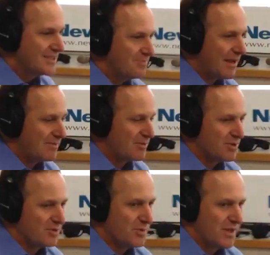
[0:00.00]
debate,
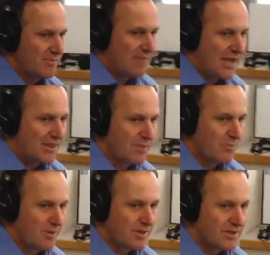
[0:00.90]
because we had the
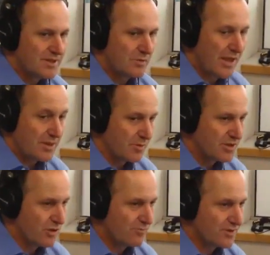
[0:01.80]
press
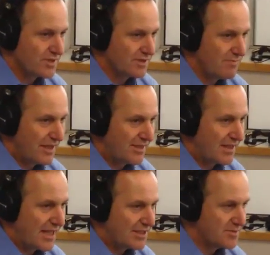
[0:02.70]
conference and made the
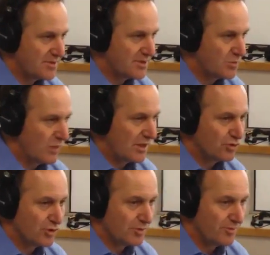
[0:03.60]
announcements well and
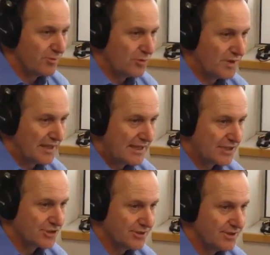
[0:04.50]
truly before the
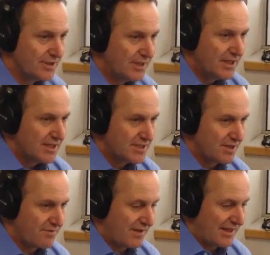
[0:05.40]
election. So
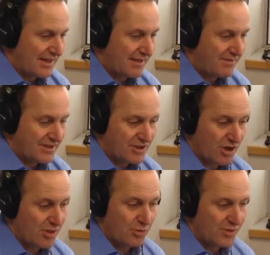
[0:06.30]
funnily enough, actually, I
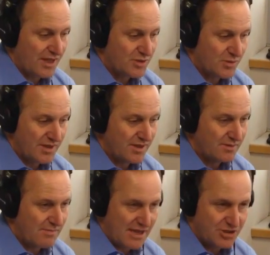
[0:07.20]
thought that's when the
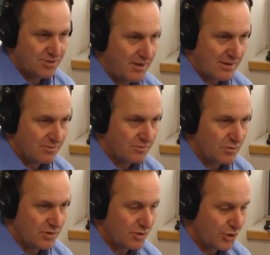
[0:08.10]
major debate
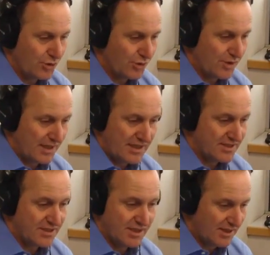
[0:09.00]
would occur, and it
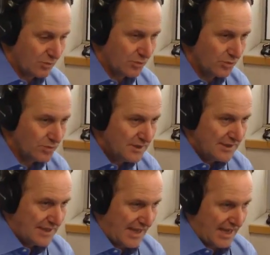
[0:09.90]
didn't at all.
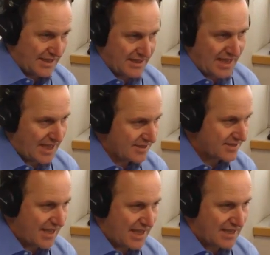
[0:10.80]
And it has
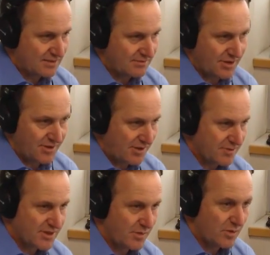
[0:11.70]
now, a year or
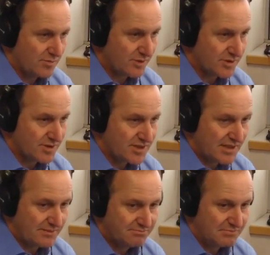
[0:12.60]
so on, because
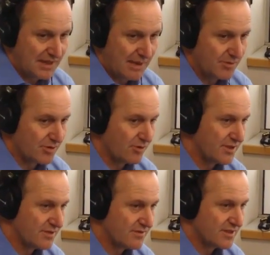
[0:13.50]
Labour and the
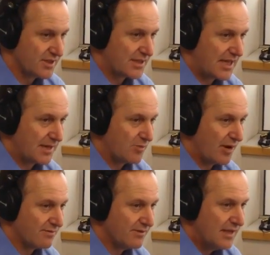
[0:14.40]
Greens have decided to cut up
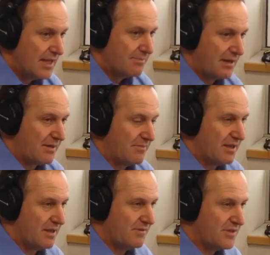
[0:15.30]
rough. But
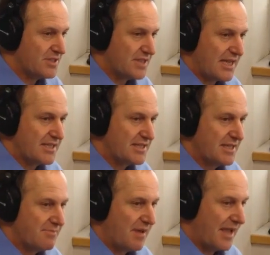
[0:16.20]
if you just take a
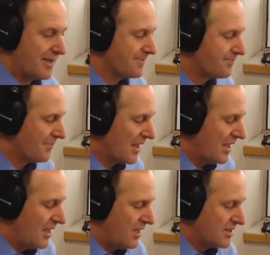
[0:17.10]
step back,
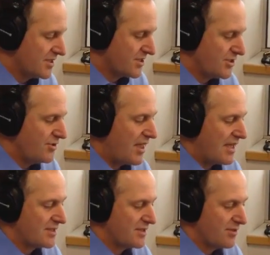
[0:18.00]
since
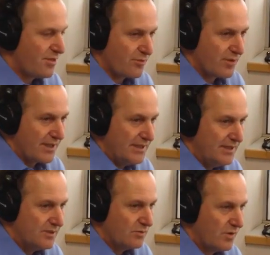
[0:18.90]
2003,
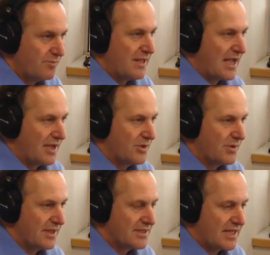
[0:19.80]
we've been
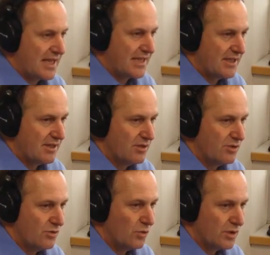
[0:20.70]
arguing and saying
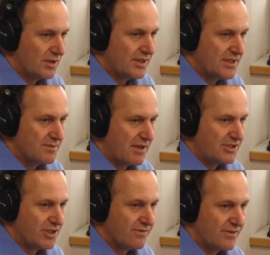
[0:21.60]
Auckland needs a
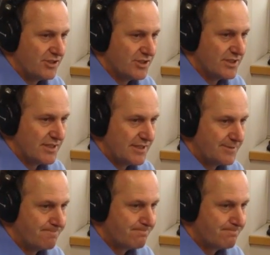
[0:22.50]
major convention centre.